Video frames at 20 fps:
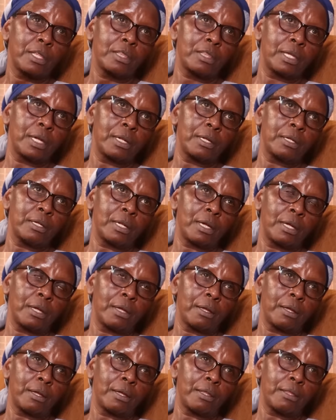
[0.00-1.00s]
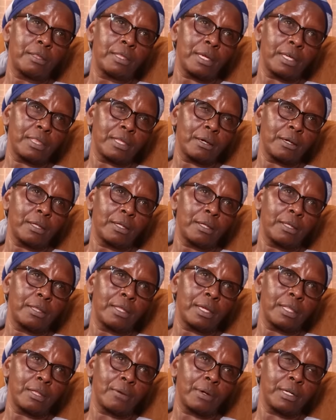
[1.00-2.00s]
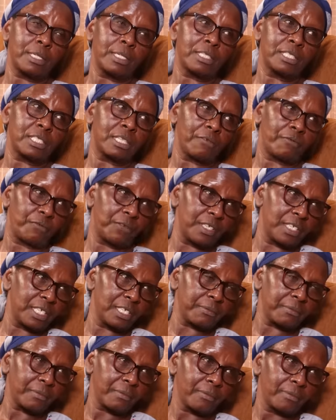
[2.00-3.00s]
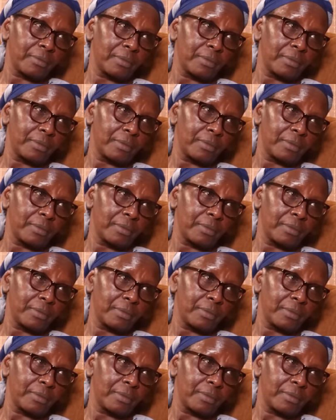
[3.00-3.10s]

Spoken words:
Then the other one is the feeding.